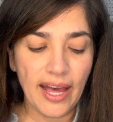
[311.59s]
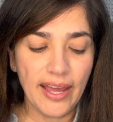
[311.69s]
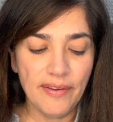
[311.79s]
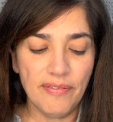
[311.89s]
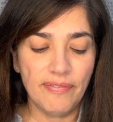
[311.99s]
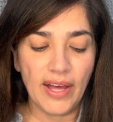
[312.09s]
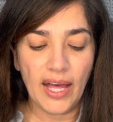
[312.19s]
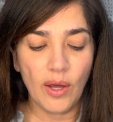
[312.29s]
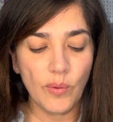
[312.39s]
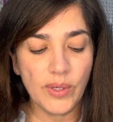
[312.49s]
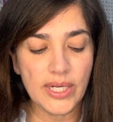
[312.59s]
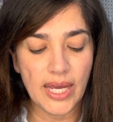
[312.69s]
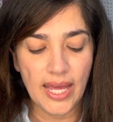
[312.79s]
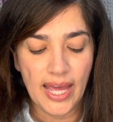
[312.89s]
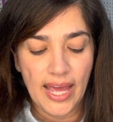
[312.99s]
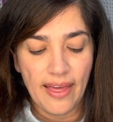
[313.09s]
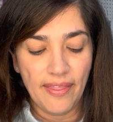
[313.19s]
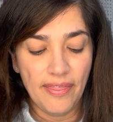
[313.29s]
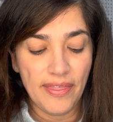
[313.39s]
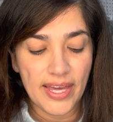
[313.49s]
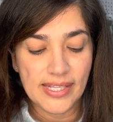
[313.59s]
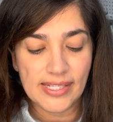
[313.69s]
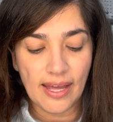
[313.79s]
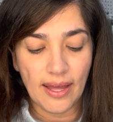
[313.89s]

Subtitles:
I found this